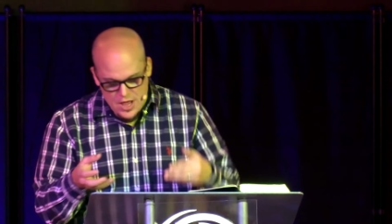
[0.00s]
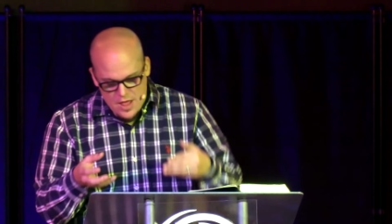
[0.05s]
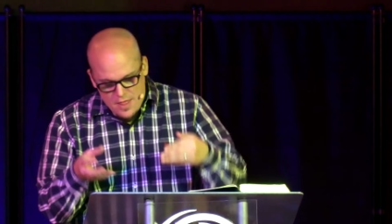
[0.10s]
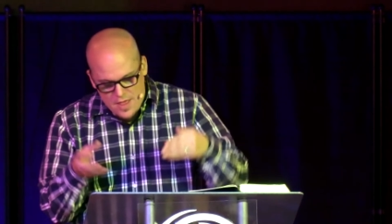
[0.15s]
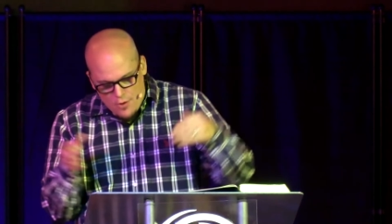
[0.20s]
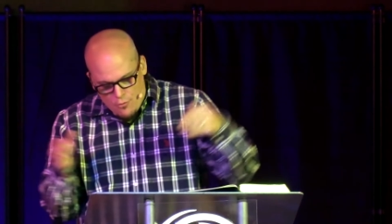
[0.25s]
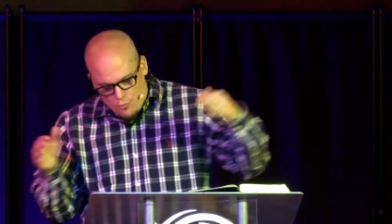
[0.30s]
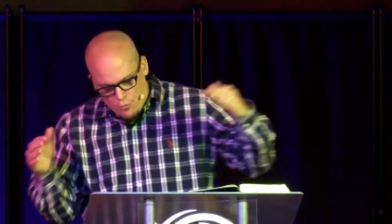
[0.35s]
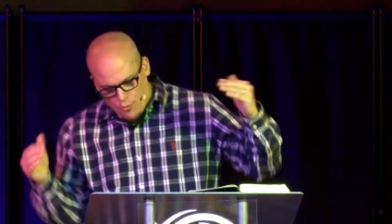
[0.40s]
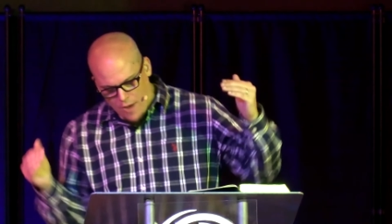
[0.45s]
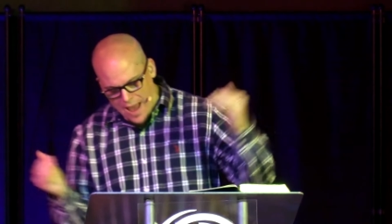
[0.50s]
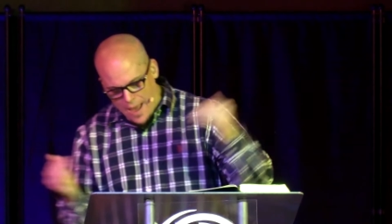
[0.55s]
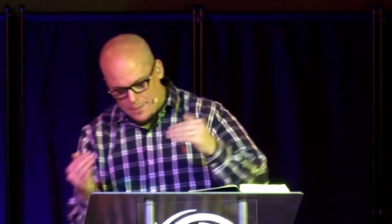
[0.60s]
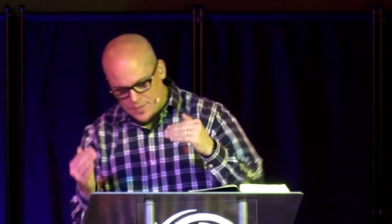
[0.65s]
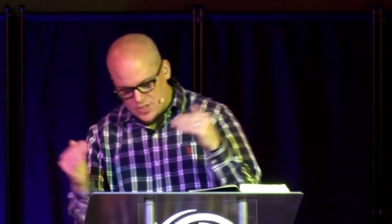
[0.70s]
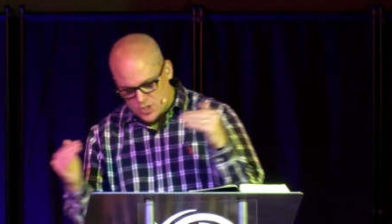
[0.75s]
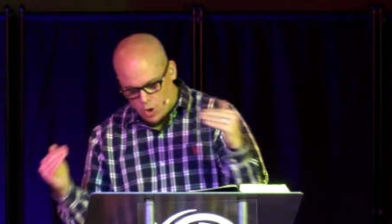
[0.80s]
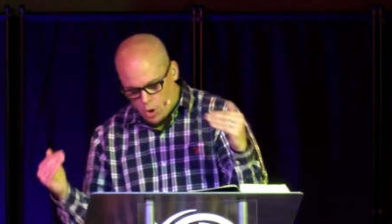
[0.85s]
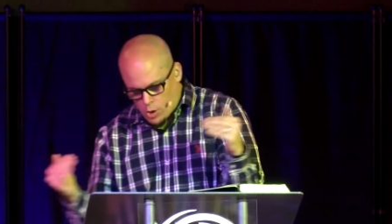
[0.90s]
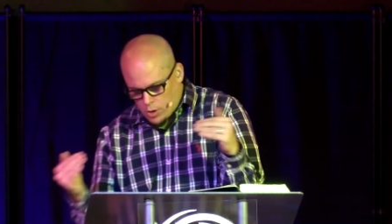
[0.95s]
that
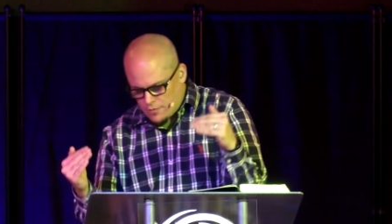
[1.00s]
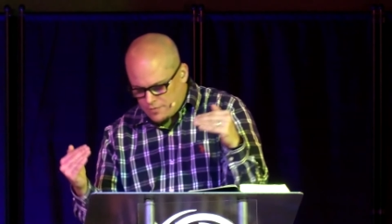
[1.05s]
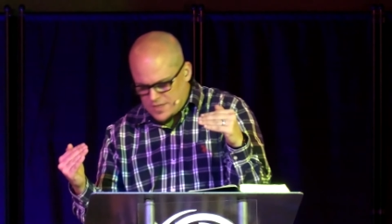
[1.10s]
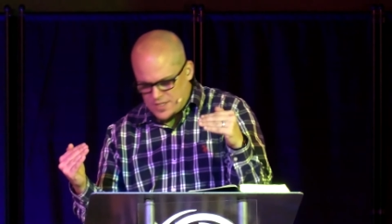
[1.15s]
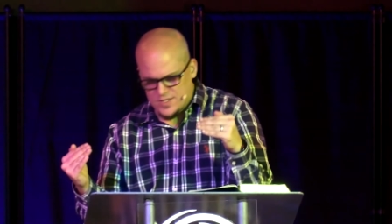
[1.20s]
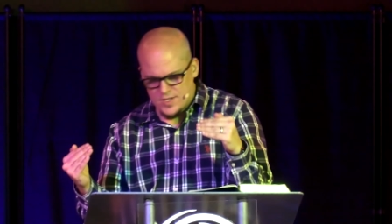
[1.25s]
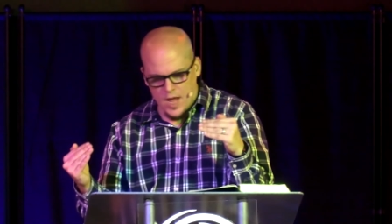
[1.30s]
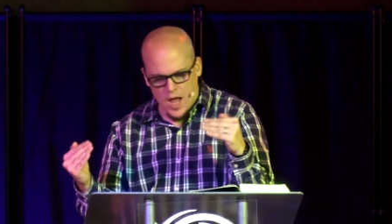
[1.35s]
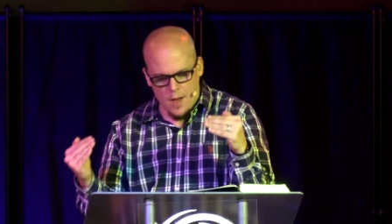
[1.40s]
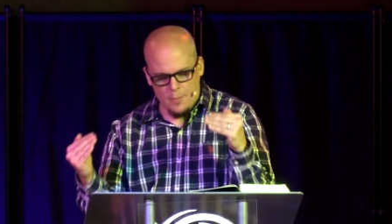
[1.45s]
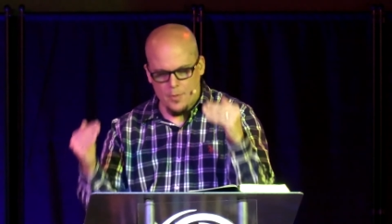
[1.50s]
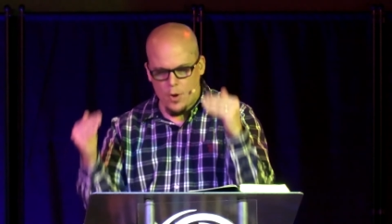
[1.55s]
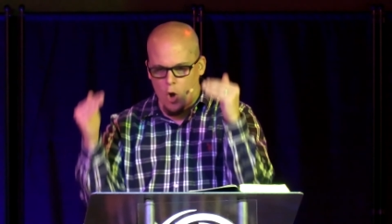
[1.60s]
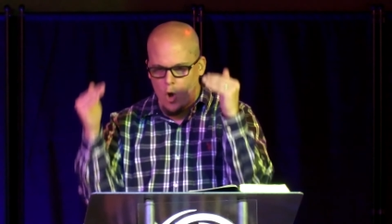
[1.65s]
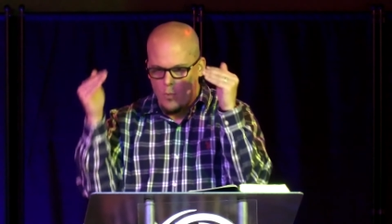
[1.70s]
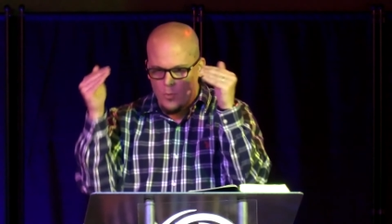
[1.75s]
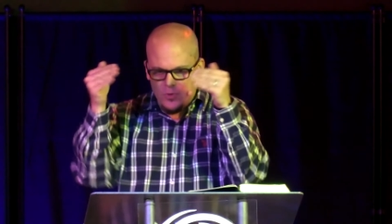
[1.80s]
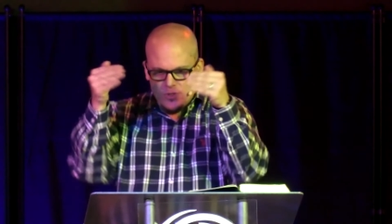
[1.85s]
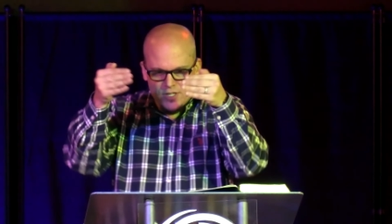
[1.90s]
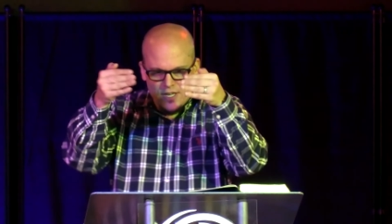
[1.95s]
wraps all of this up
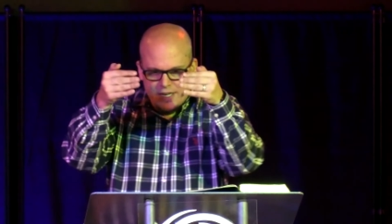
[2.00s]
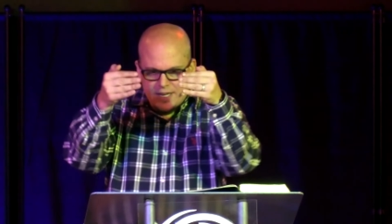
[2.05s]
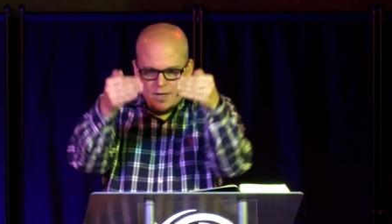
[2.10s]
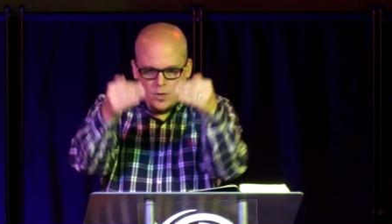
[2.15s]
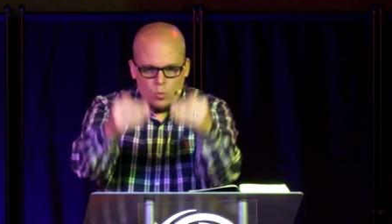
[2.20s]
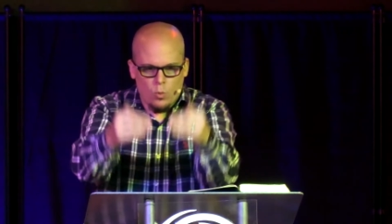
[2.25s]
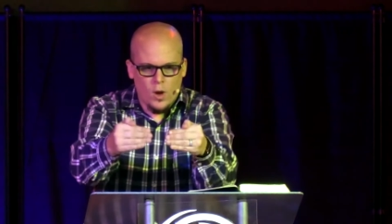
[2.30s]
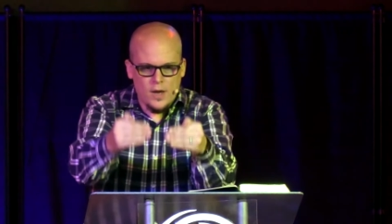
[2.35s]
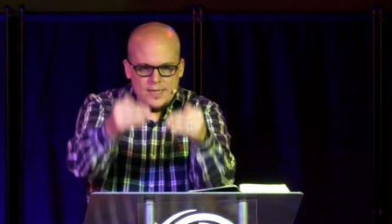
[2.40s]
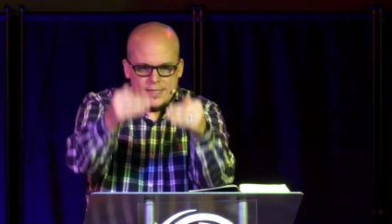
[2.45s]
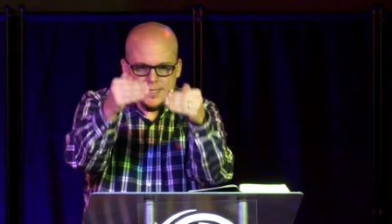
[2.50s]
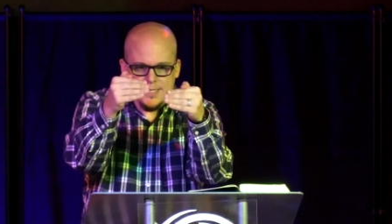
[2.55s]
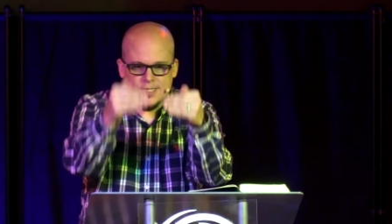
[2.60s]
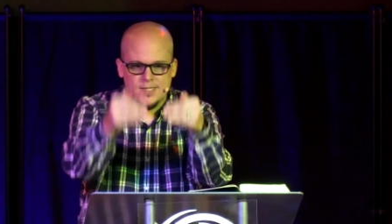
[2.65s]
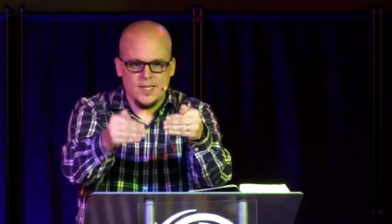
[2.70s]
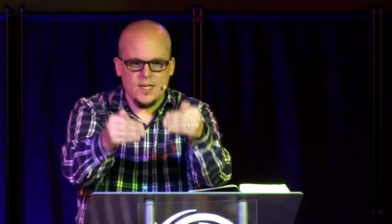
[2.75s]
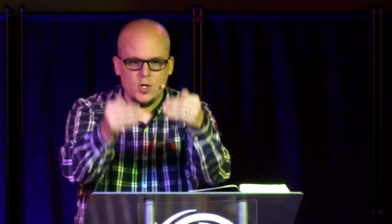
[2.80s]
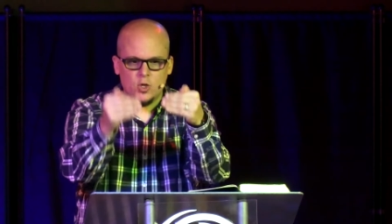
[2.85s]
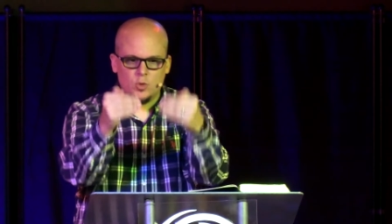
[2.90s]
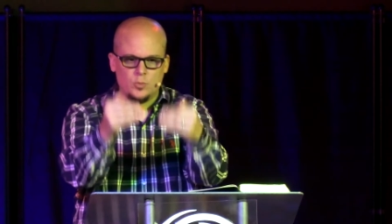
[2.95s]
almost like in one
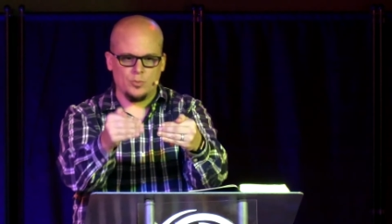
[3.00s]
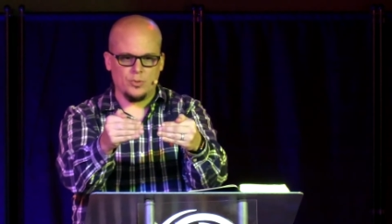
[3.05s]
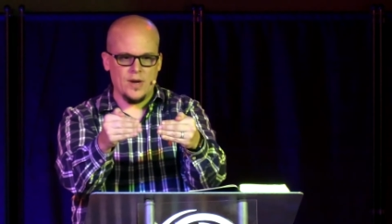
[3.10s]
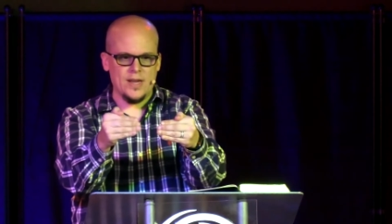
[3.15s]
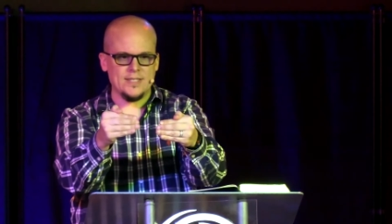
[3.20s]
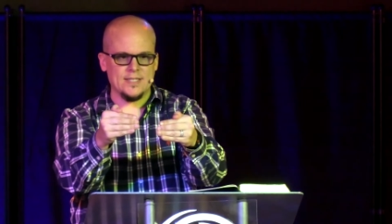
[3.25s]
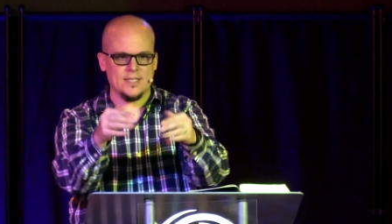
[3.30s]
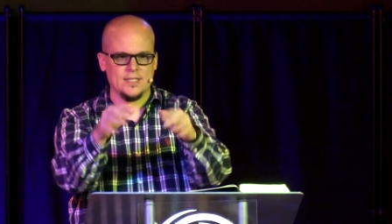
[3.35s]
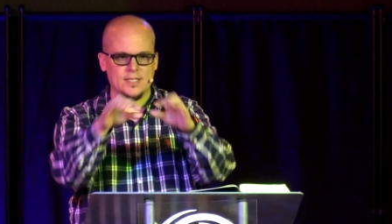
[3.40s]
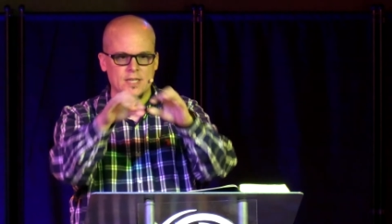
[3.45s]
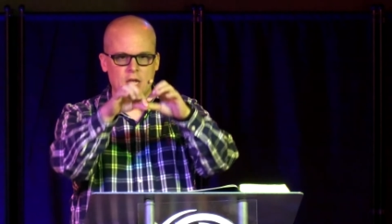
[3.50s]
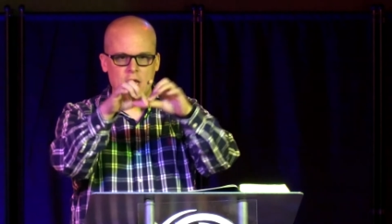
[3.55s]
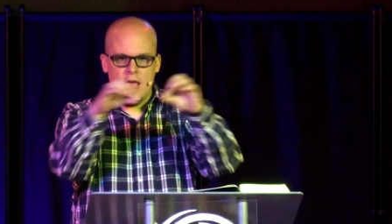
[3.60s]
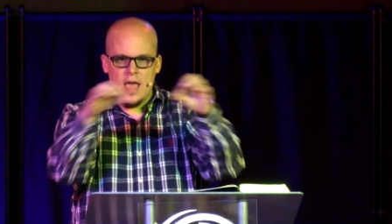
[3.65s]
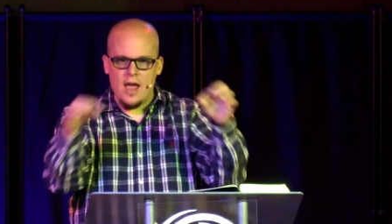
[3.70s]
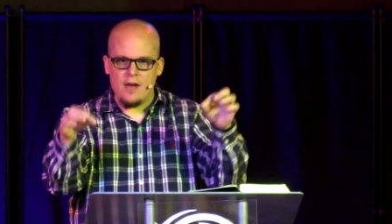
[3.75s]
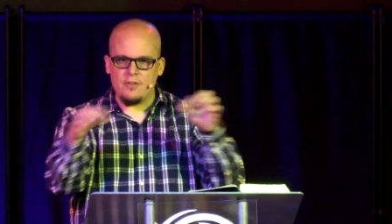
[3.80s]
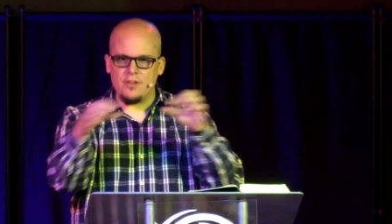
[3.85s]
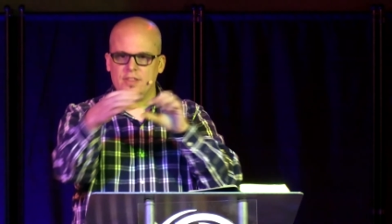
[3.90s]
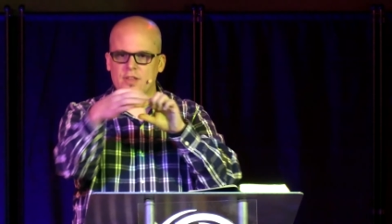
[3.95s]
single present.
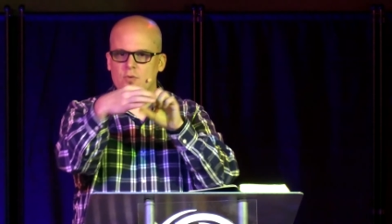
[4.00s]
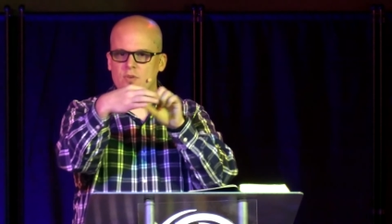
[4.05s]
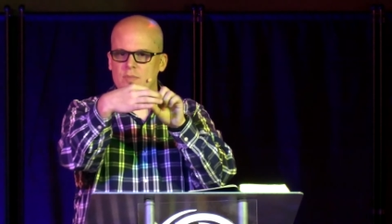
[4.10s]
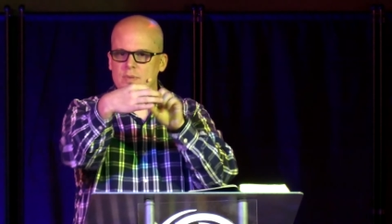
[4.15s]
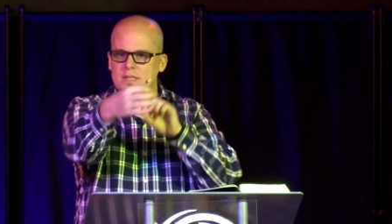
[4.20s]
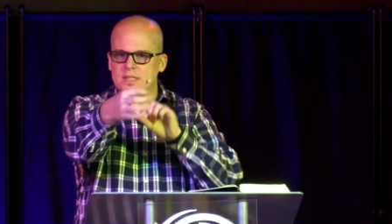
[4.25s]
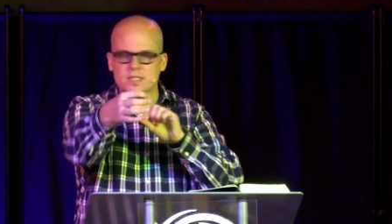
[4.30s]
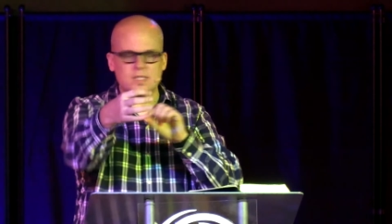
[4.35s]
Everything we've been